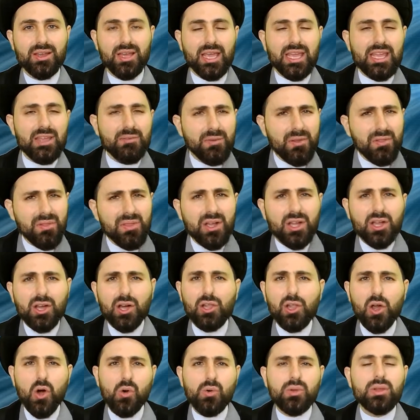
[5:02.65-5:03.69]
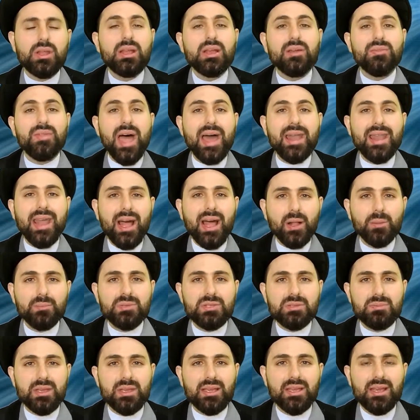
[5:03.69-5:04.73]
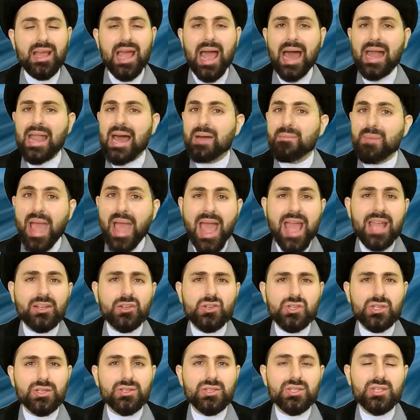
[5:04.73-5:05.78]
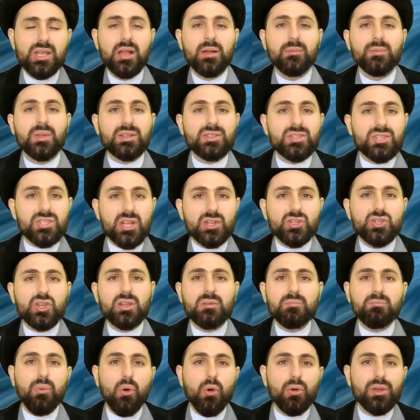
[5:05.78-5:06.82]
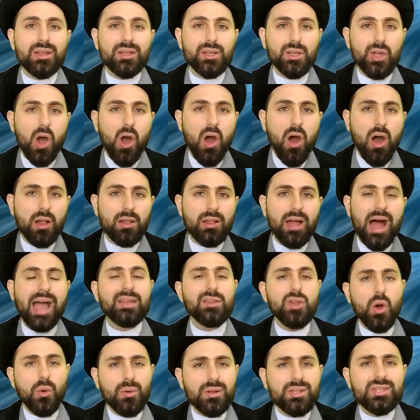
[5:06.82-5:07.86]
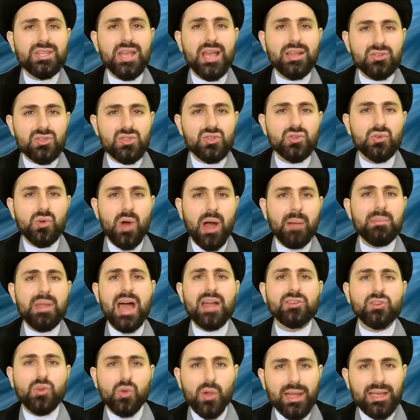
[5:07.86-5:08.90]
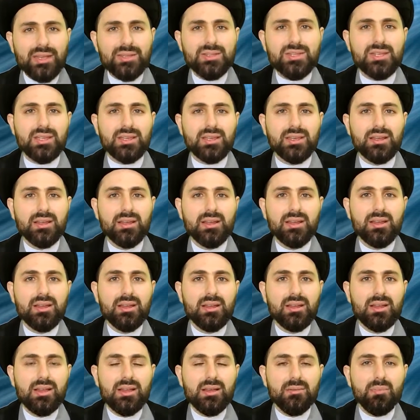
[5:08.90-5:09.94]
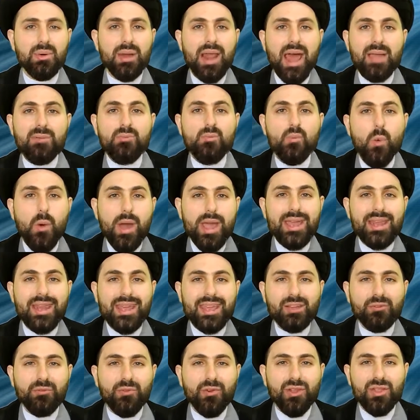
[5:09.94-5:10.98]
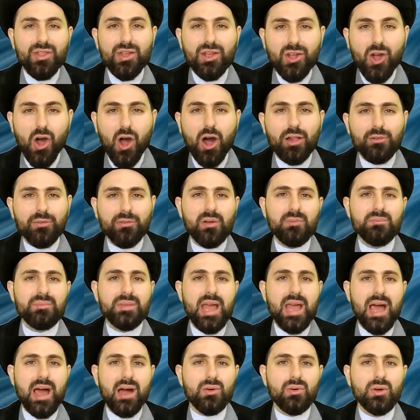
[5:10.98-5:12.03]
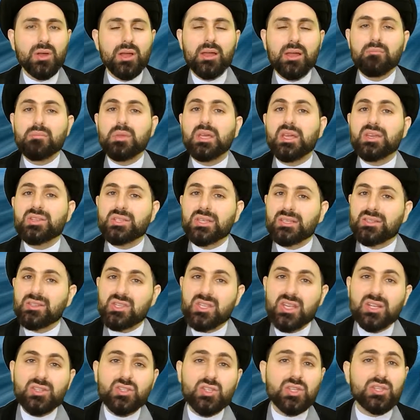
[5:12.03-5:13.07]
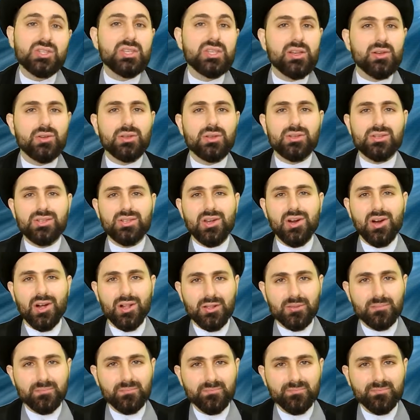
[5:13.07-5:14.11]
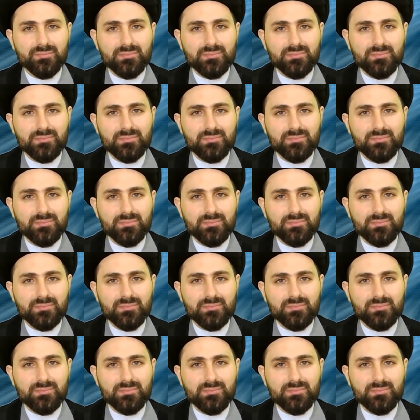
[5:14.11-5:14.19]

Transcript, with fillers: Even the cologne that helps me. And I'm anxious. It's such an important call. I know it's at two. I'm not crazy, but I'm waiting for the call from now because it's such a serious call.